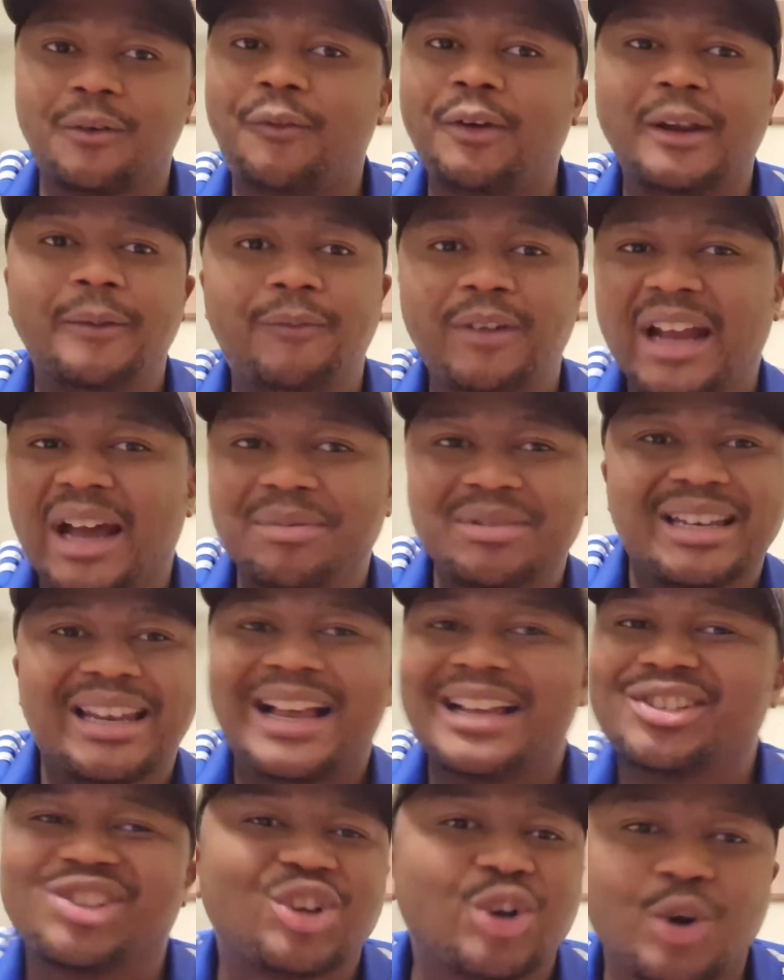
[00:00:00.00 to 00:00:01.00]
Flip-flaps,
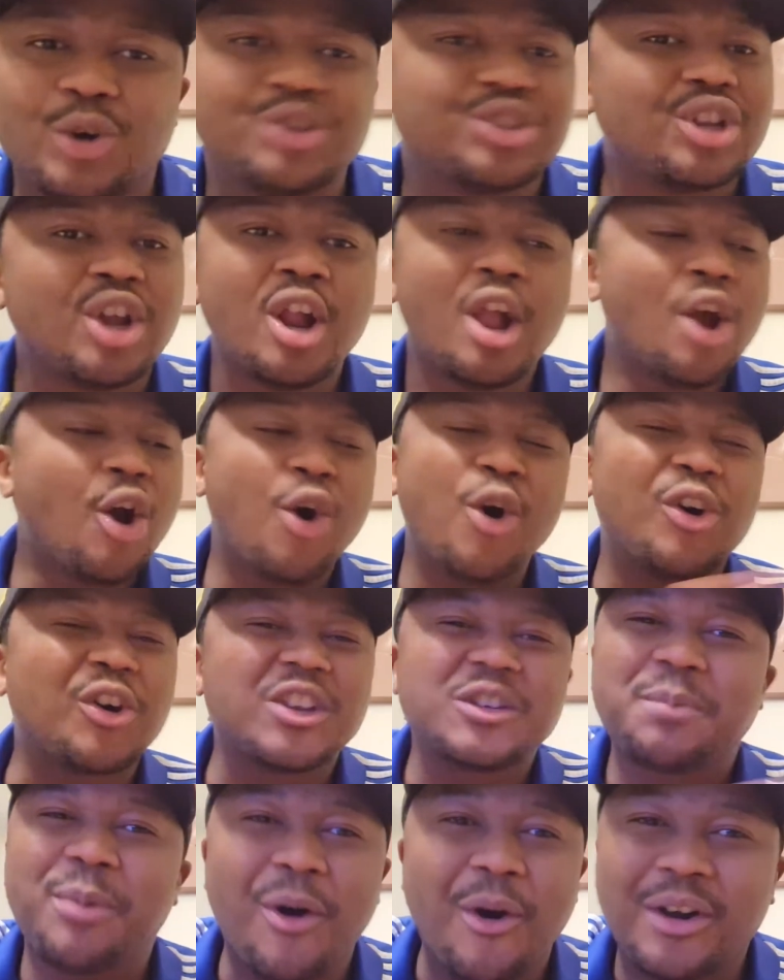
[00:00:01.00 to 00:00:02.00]
elasticals,
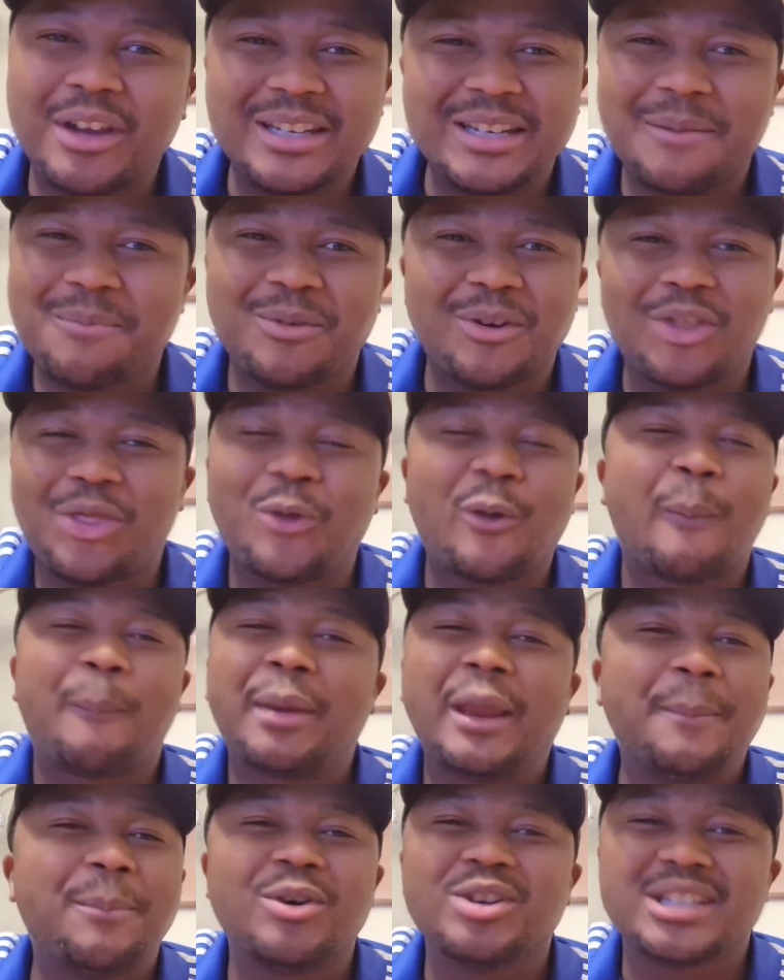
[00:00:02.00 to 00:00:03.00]
hocus-pocus, bro, through
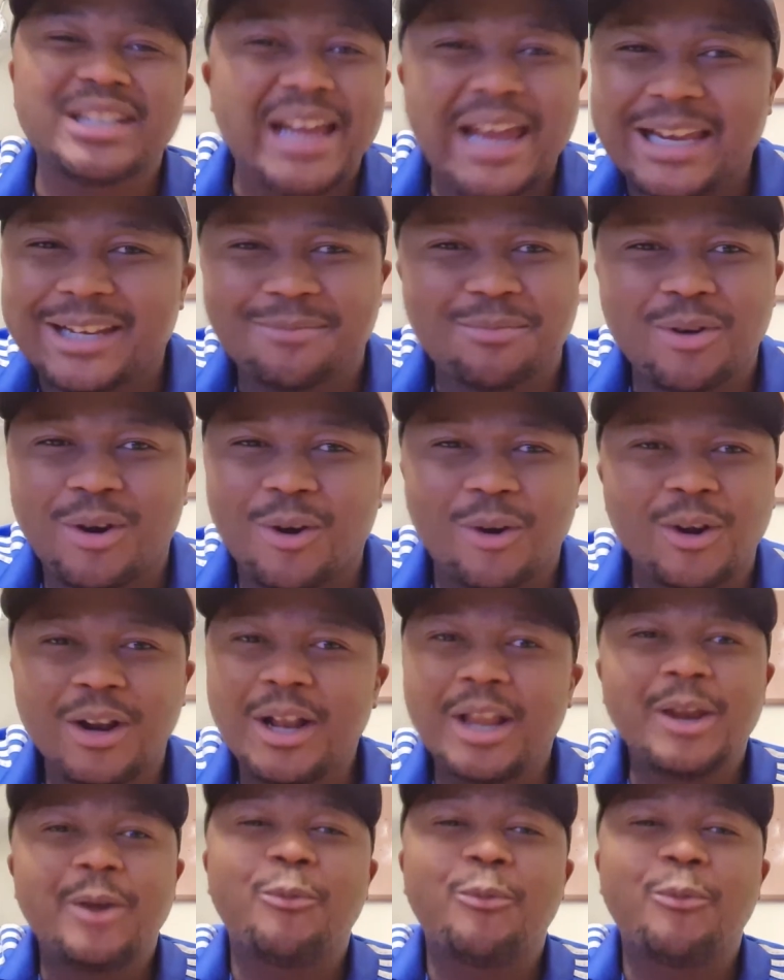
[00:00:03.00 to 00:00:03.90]
people's legs, bro.